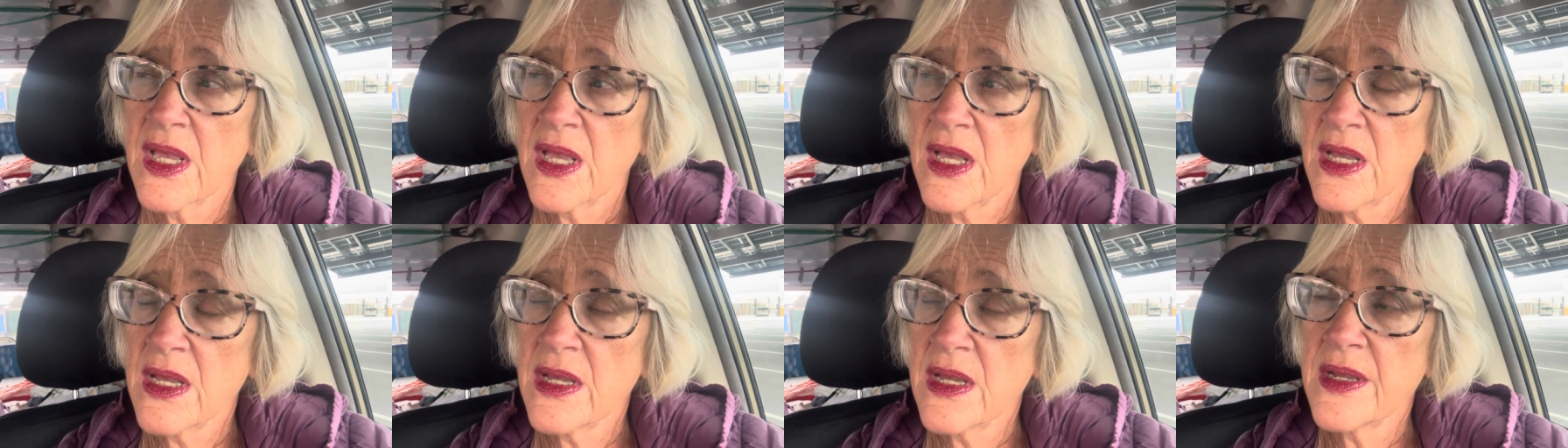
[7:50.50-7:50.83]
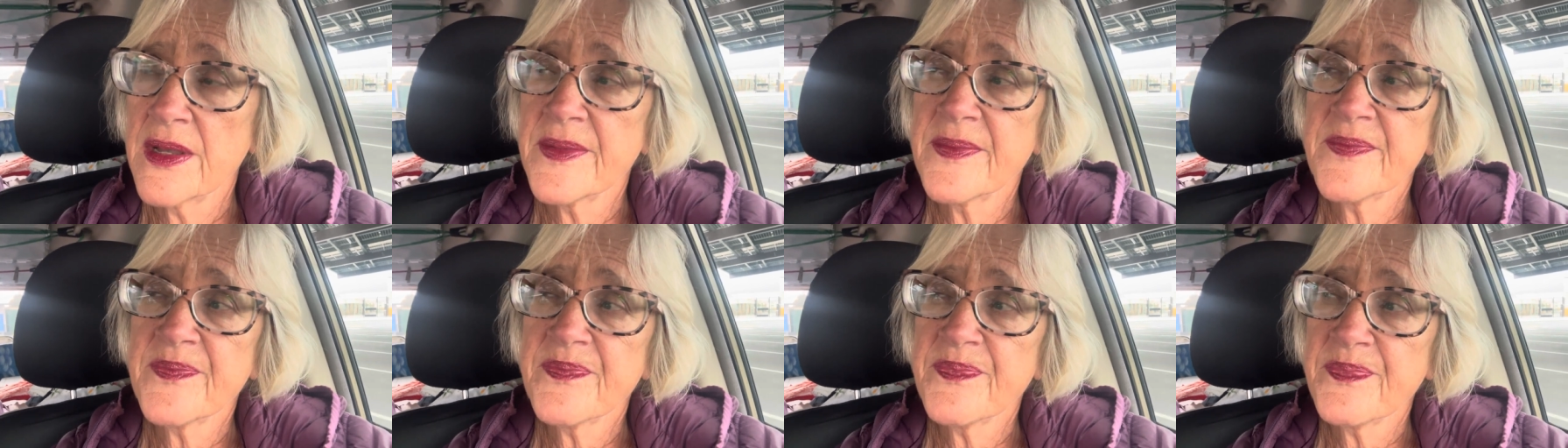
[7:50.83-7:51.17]

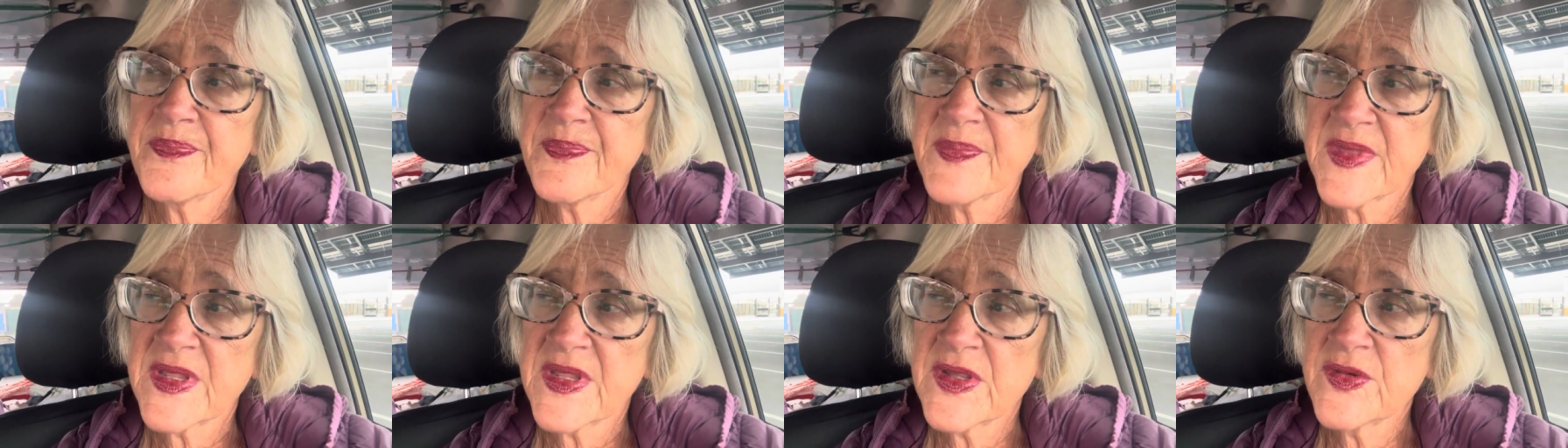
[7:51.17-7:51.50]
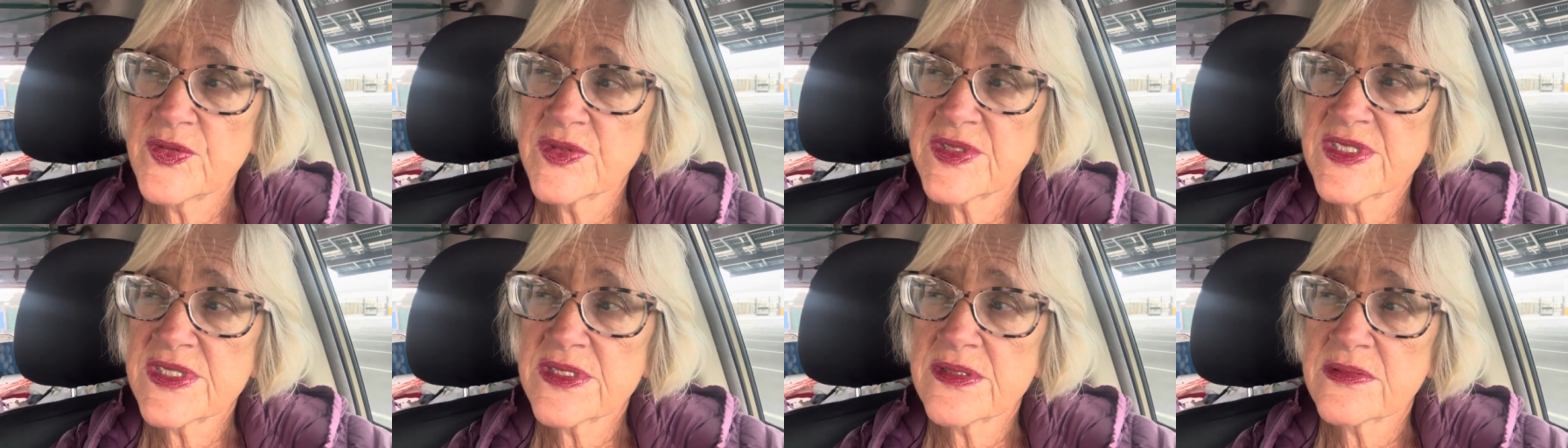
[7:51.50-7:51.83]
Um, it
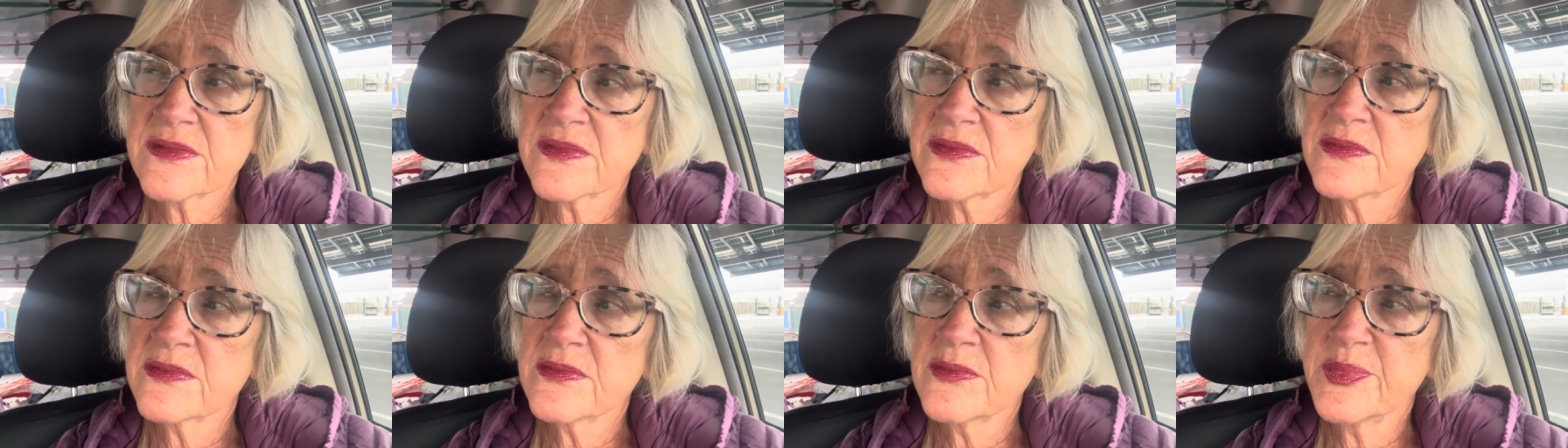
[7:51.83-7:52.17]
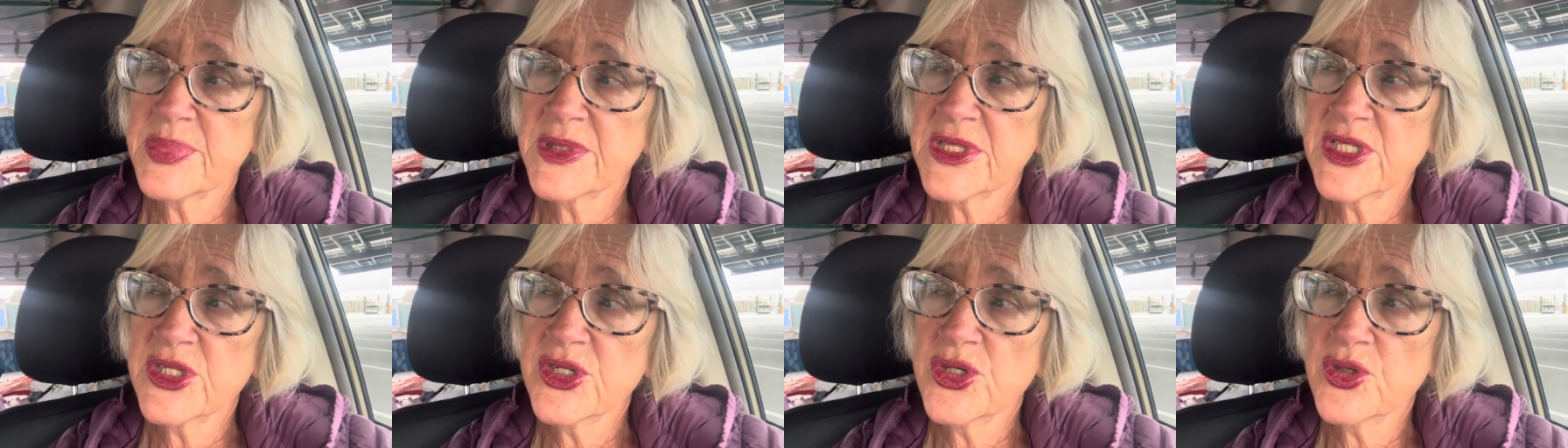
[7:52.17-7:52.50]
was
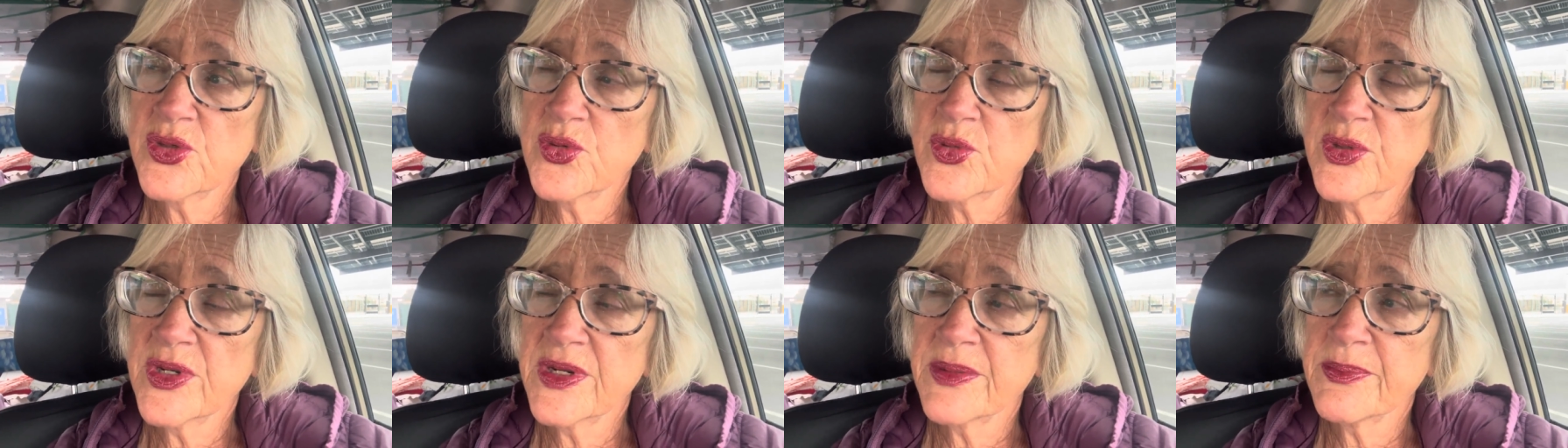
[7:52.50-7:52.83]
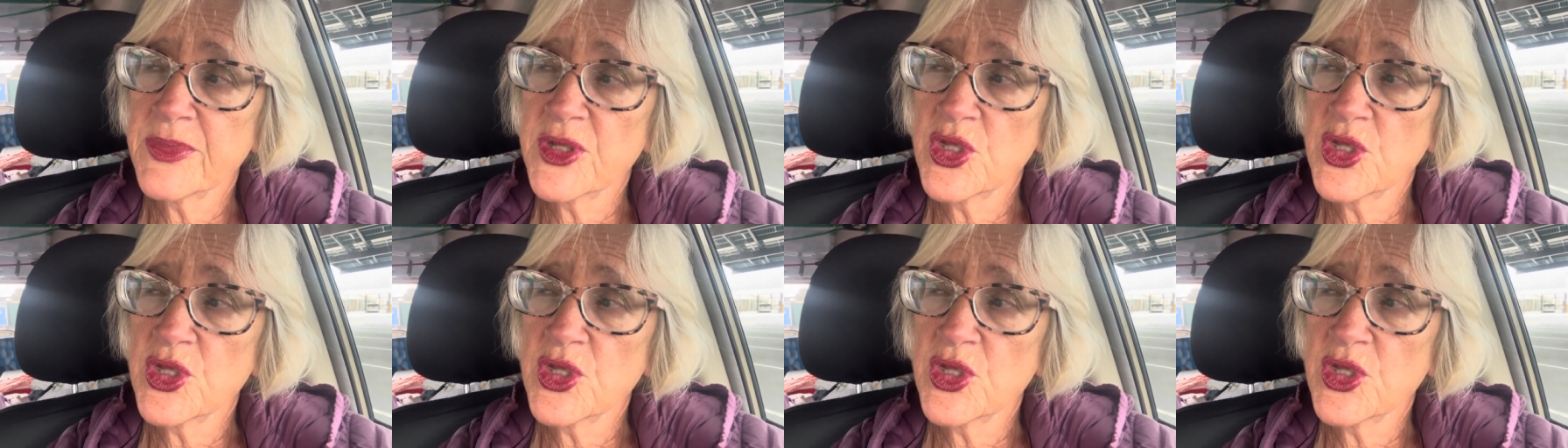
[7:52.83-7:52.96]
blue and